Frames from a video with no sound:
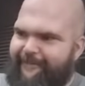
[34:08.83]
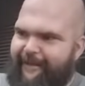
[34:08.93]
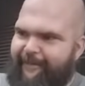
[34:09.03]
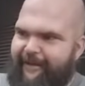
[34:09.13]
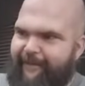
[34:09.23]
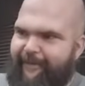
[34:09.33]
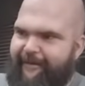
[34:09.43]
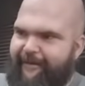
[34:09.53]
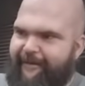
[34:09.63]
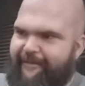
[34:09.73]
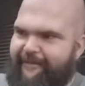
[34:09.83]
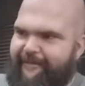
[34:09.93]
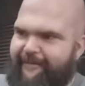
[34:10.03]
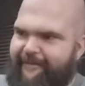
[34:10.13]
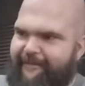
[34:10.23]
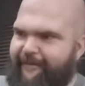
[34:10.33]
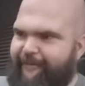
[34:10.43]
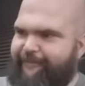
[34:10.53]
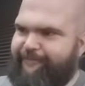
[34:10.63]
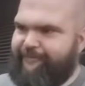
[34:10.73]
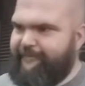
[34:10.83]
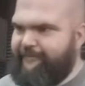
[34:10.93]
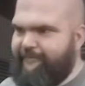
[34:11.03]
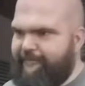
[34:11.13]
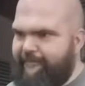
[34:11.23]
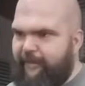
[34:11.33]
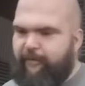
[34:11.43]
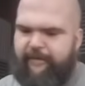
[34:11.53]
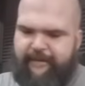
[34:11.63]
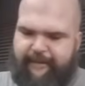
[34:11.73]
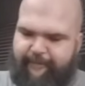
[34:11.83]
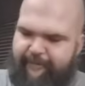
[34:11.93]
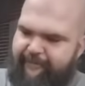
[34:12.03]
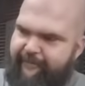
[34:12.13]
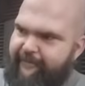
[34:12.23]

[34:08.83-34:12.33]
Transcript: bet not. No. Or is it air balloon?